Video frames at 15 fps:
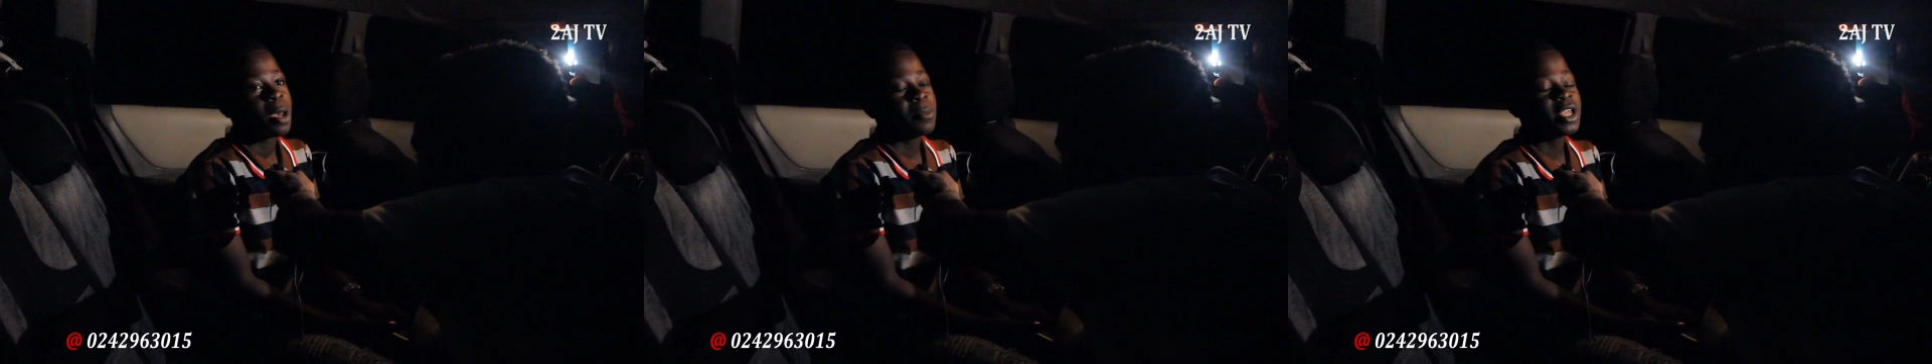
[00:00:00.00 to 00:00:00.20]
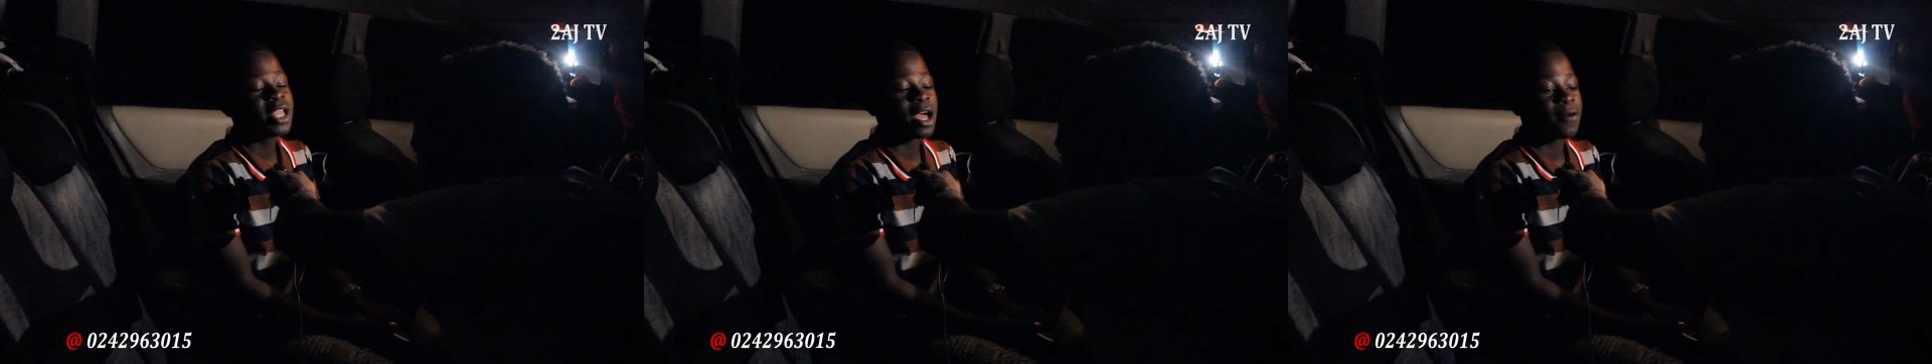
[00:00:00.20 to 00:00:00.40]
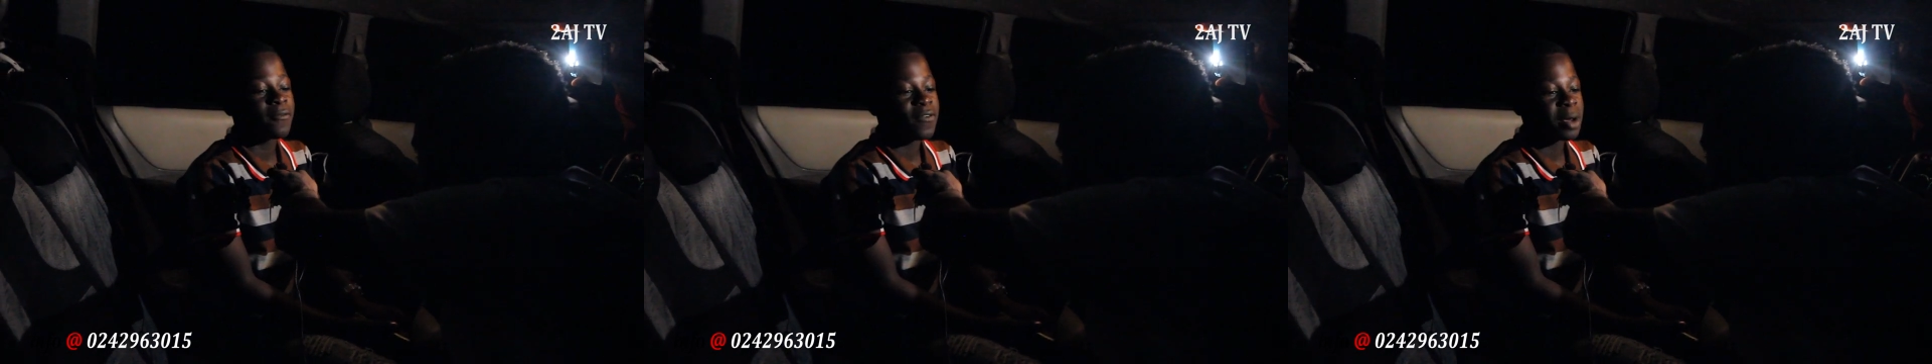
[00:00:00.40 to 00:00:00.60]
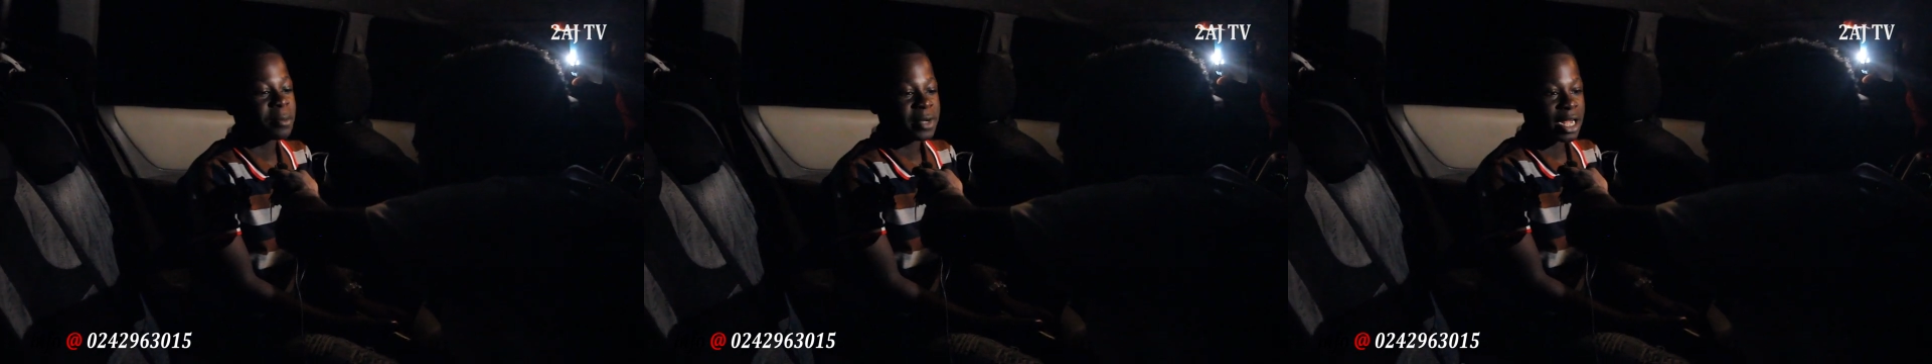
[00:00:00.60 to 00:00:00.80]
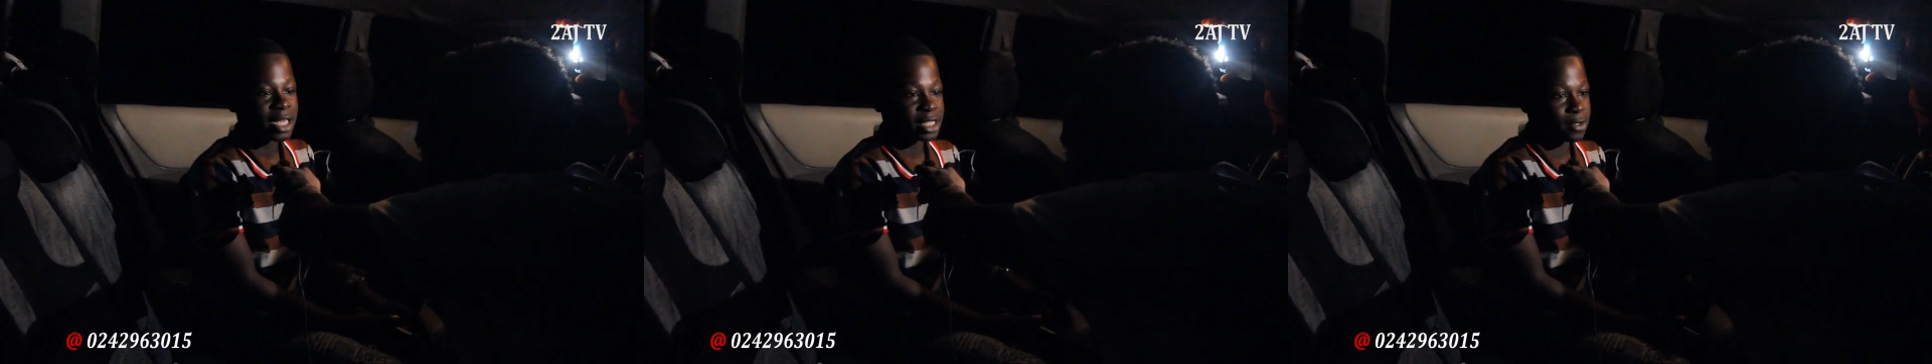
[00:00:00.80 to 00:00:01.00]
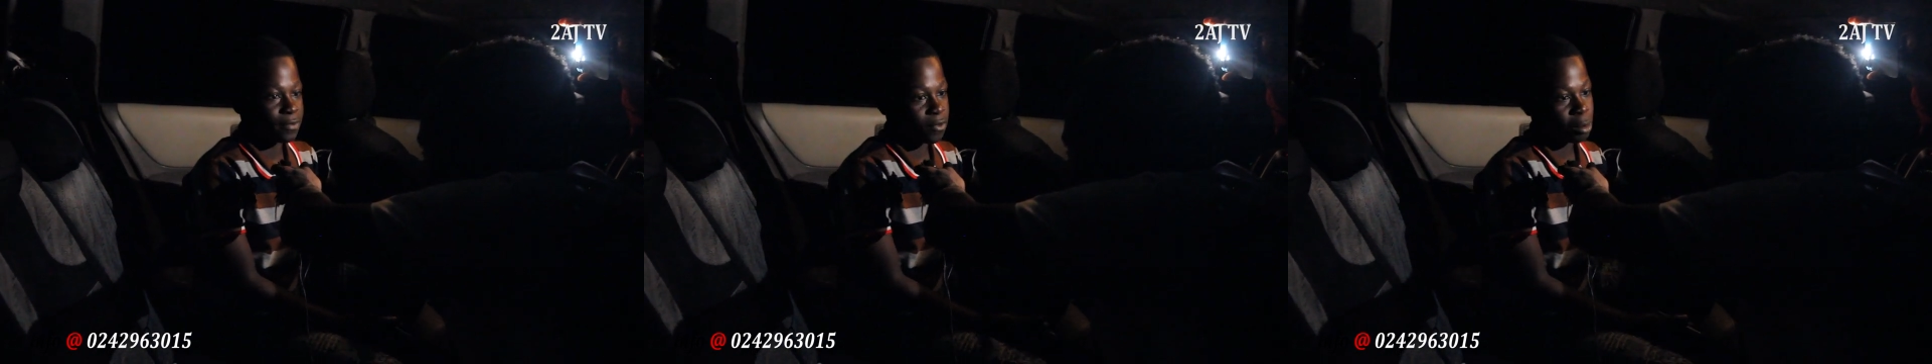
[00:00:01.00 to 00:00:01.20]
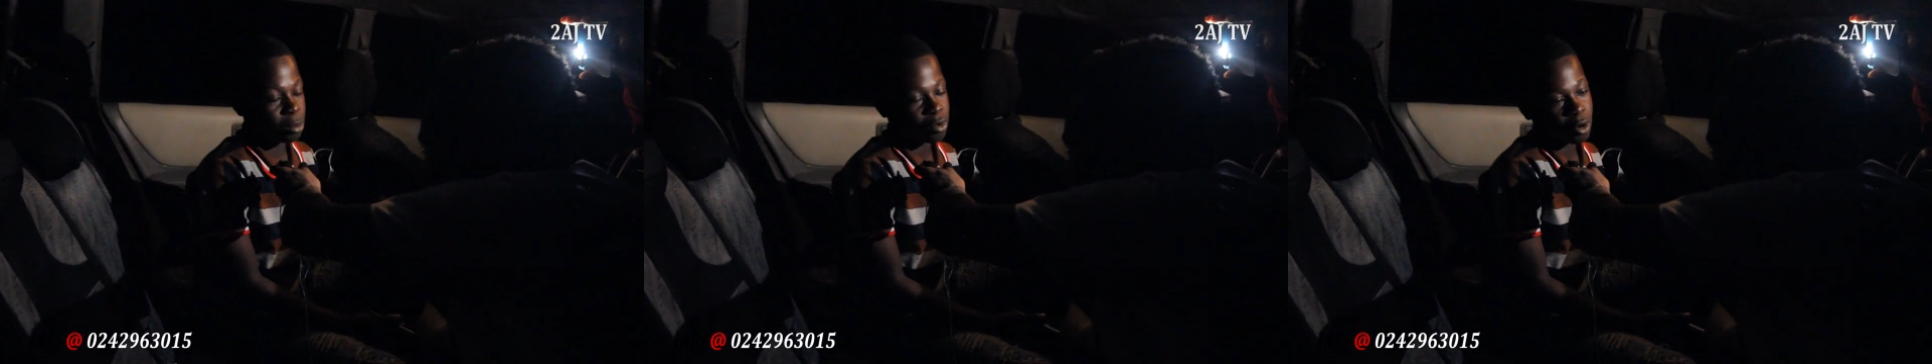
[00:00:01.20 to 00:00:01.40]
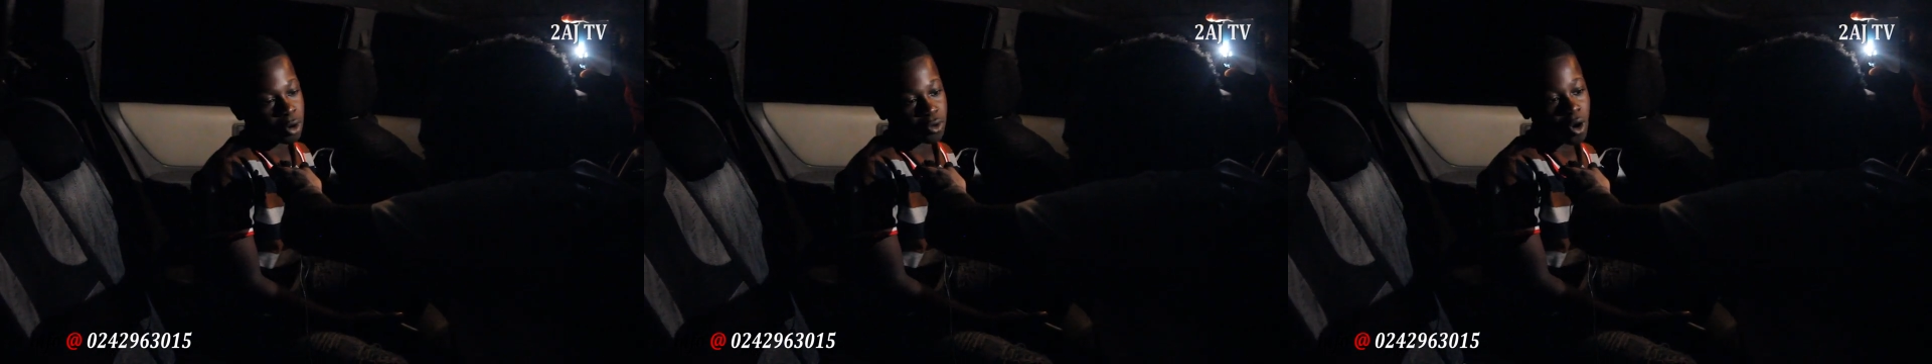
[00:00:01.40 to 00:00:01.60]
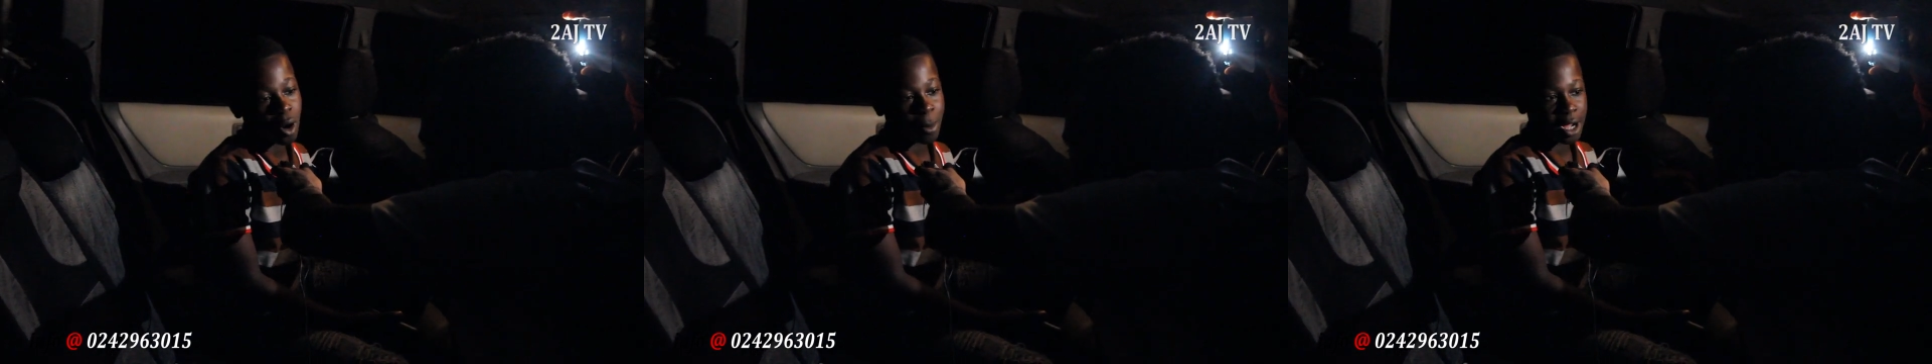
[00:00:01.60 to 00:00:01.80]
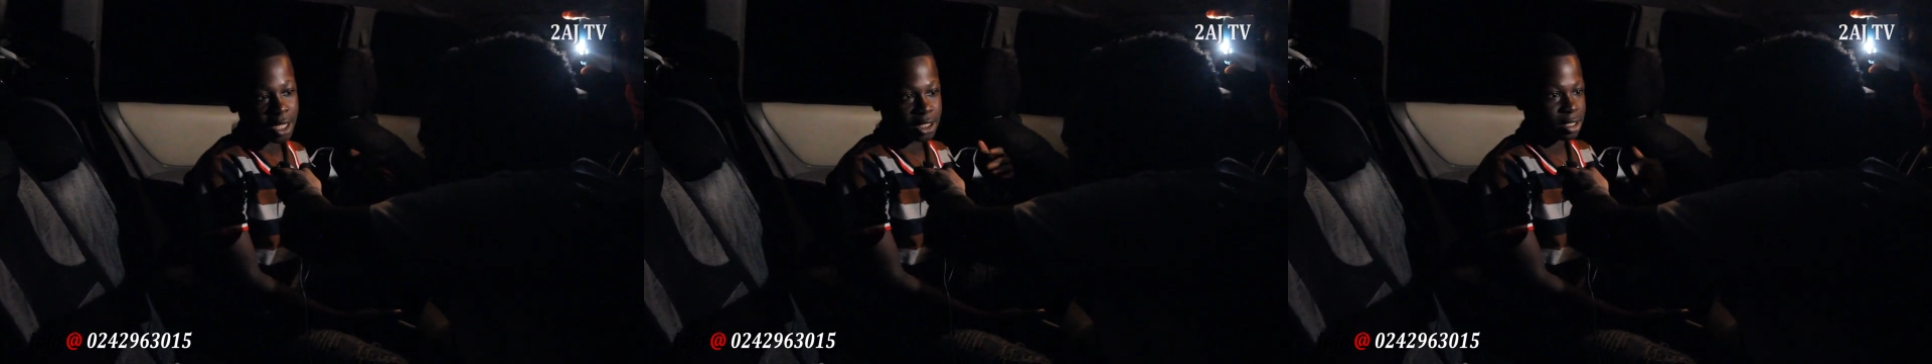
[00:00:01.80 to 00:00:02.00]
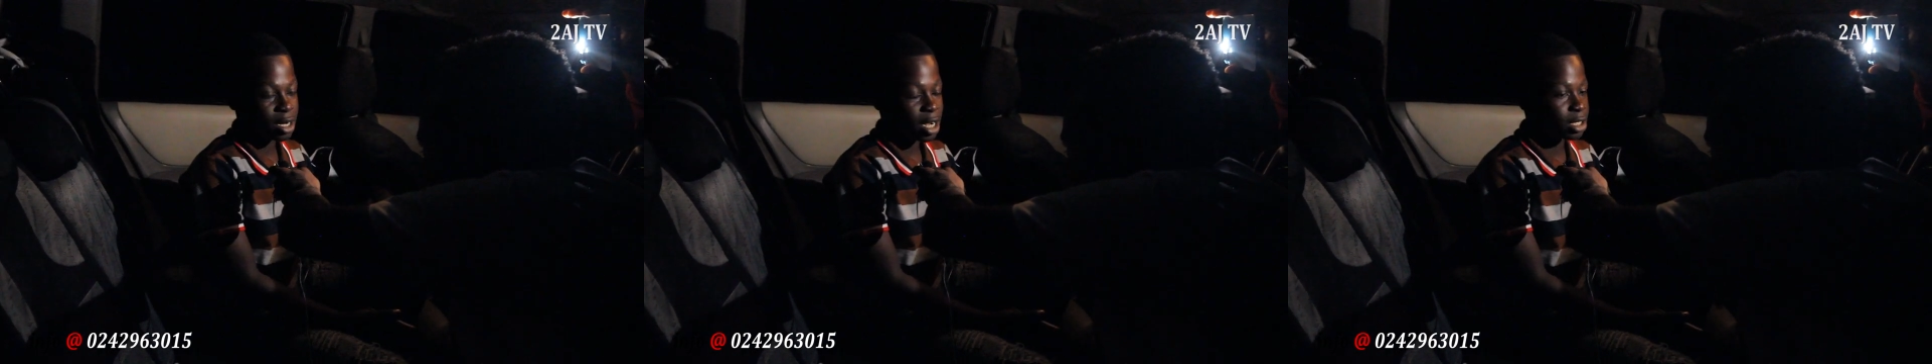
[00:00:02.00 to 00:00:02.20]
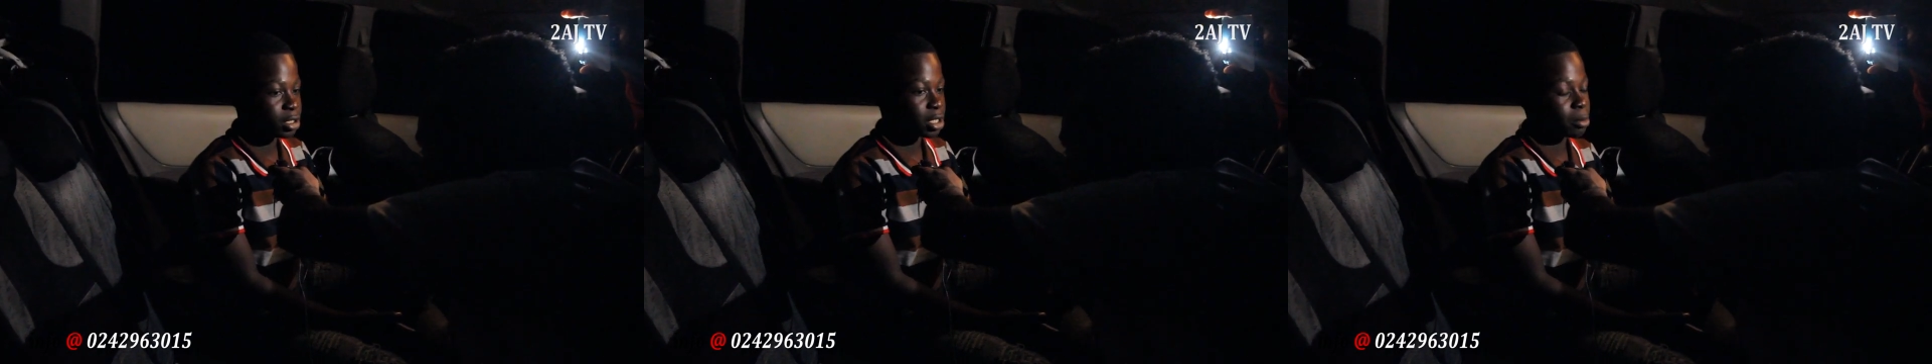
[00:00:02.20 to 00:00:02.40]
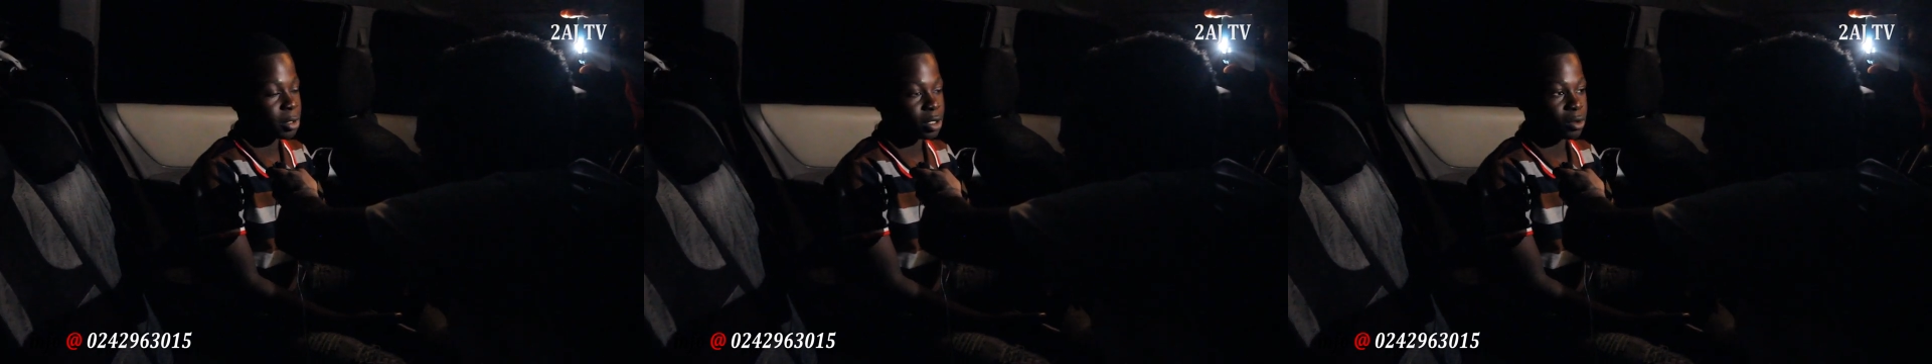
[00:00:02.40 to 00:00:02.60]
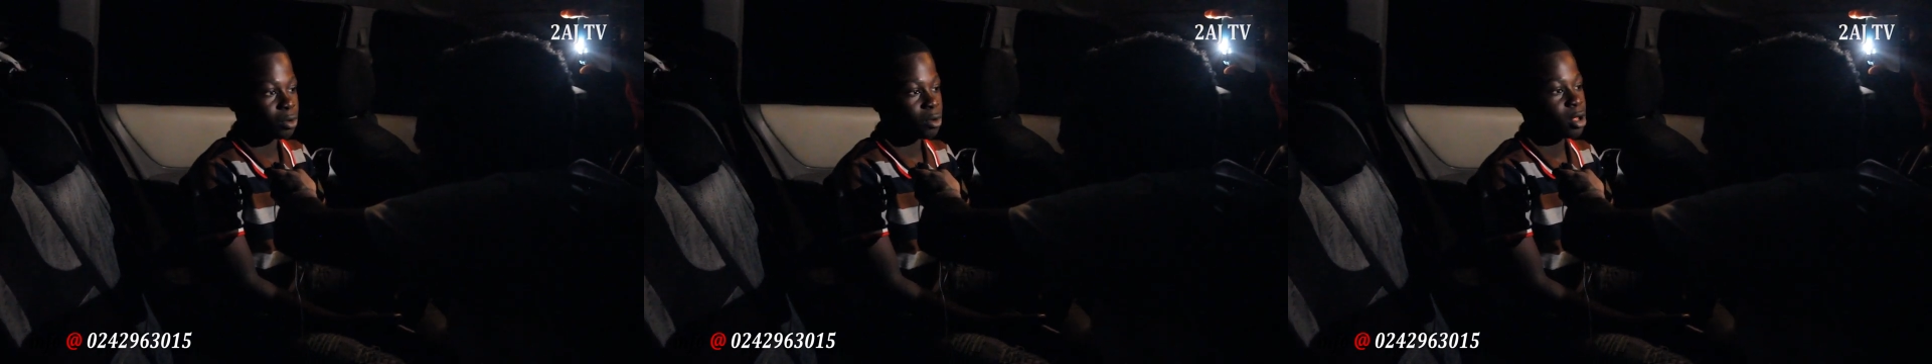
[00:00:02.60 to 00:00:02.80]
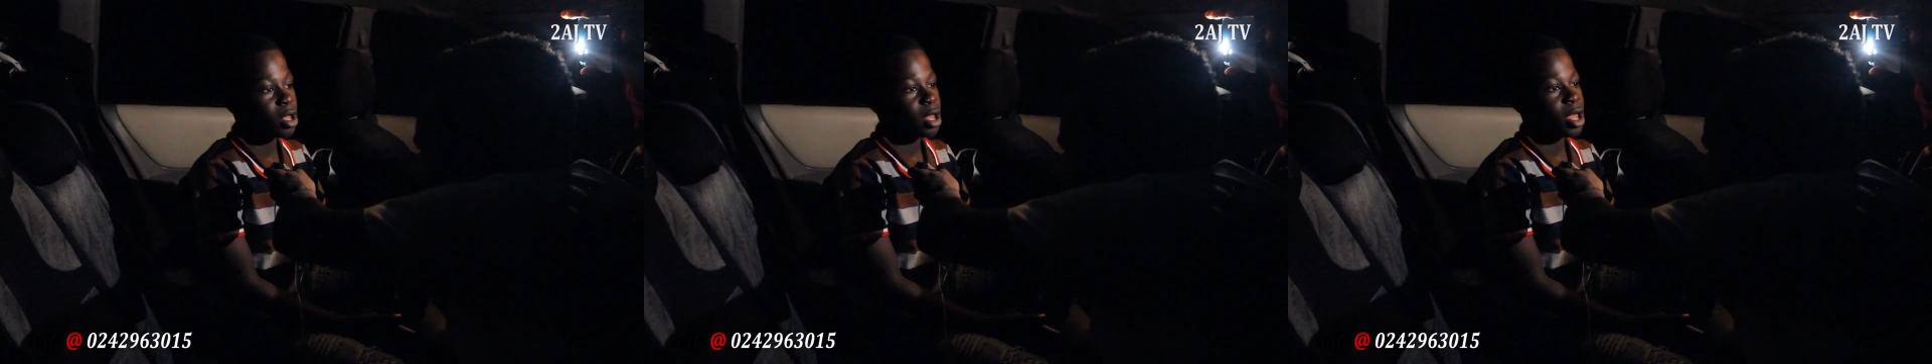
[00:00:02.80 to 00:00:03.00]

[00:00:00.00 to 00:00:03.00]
me and fam Nancy from Cordon, my church, I mean,